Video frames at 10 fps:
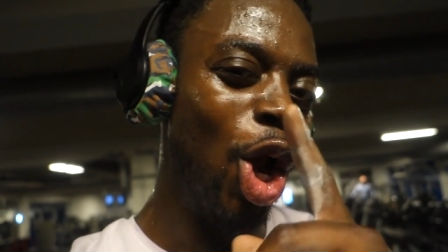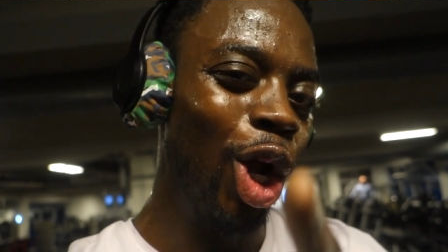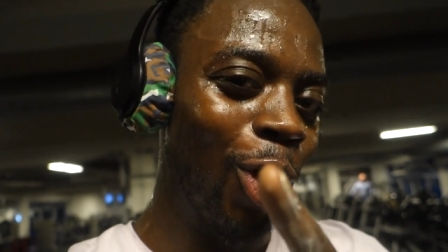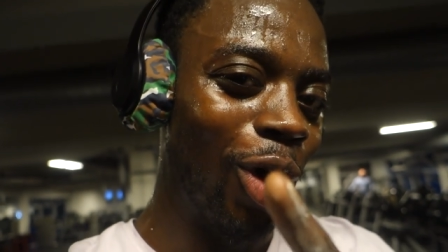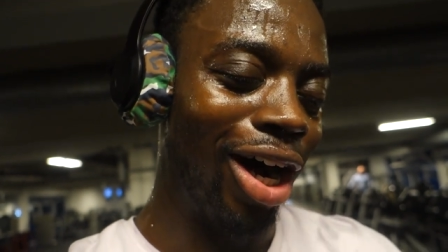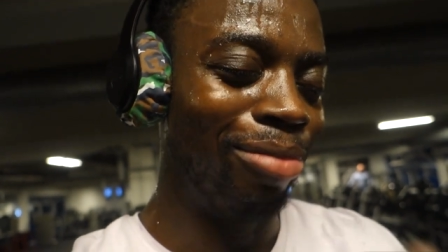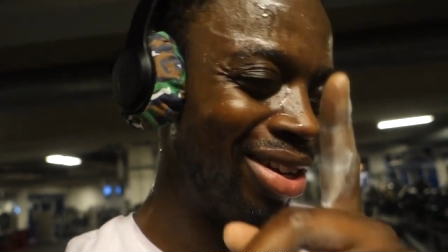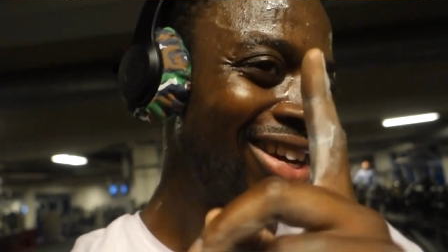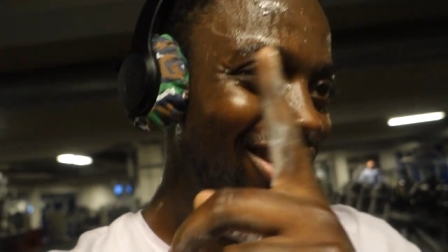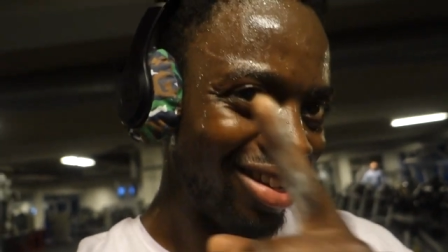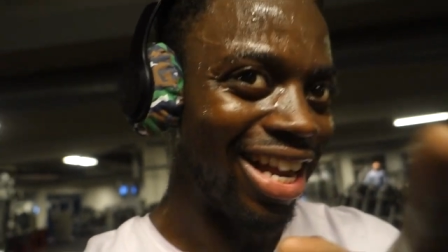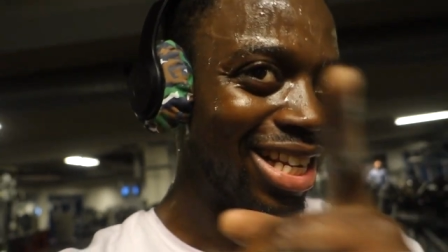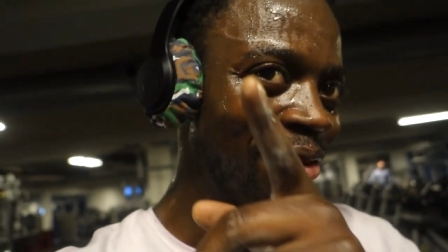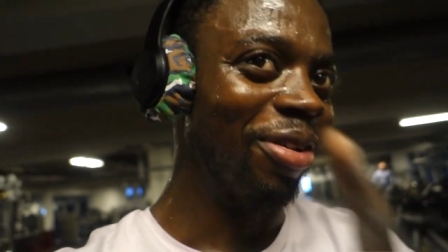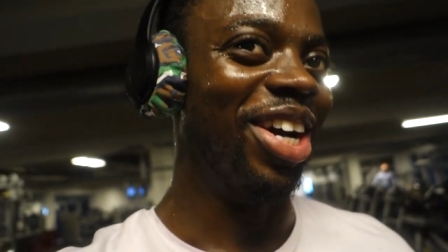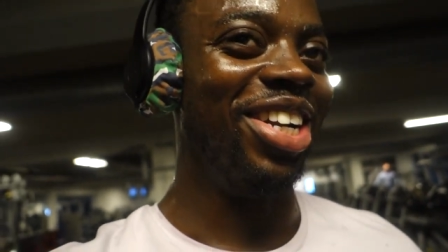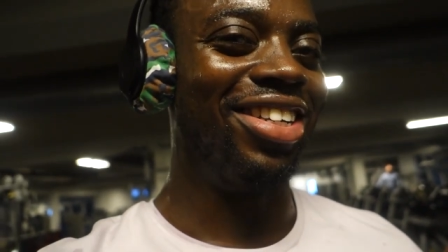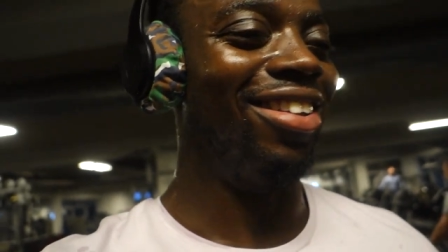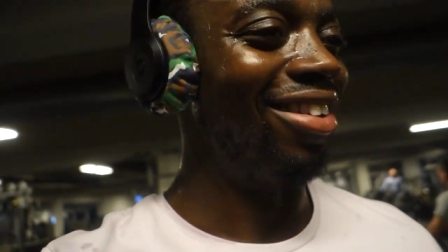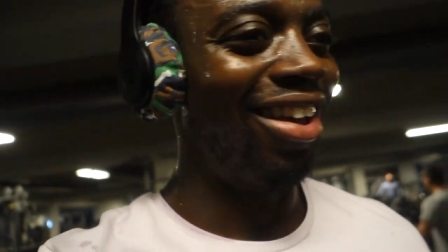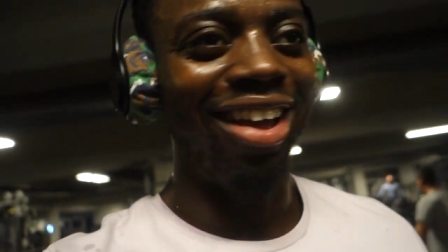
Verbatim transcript: Low carb, that's what we're gonna do.